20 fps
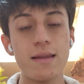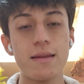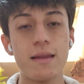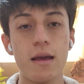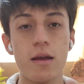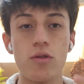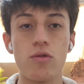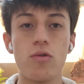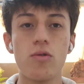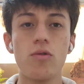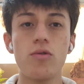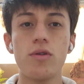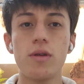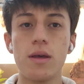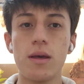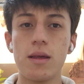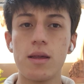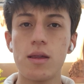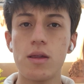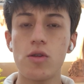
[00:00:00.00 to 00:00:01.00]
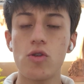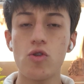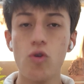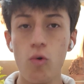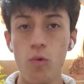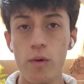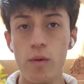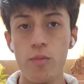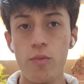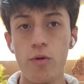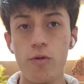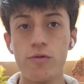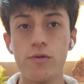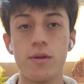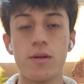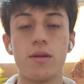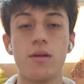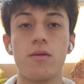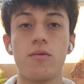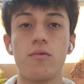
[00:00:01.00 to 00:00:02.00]
technology is so
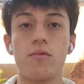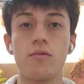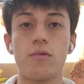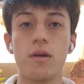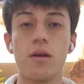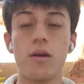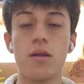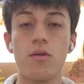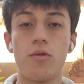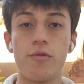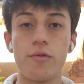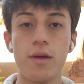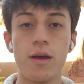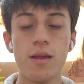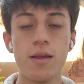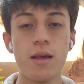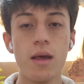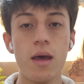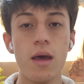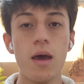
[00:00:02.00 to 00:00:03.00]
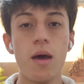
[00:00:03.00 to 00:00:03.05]
important in our days,